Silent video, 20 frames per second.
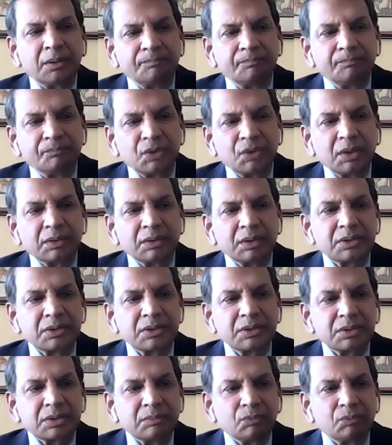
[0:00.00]

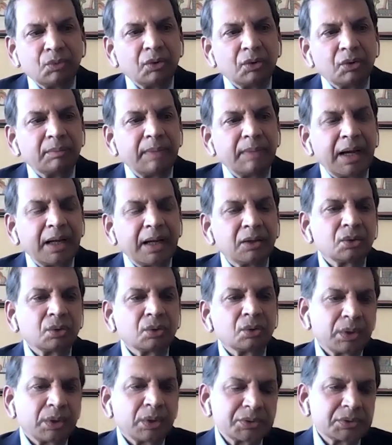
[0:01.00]
And this is more a
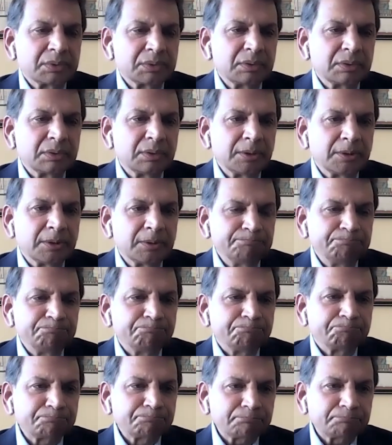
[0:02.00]
macro
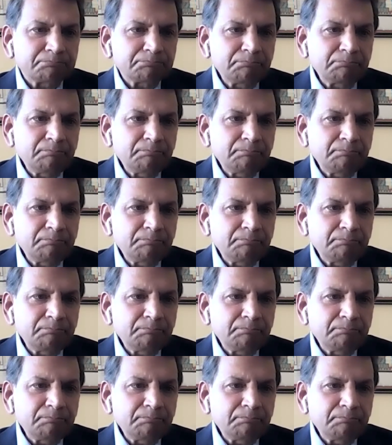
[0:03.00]
question.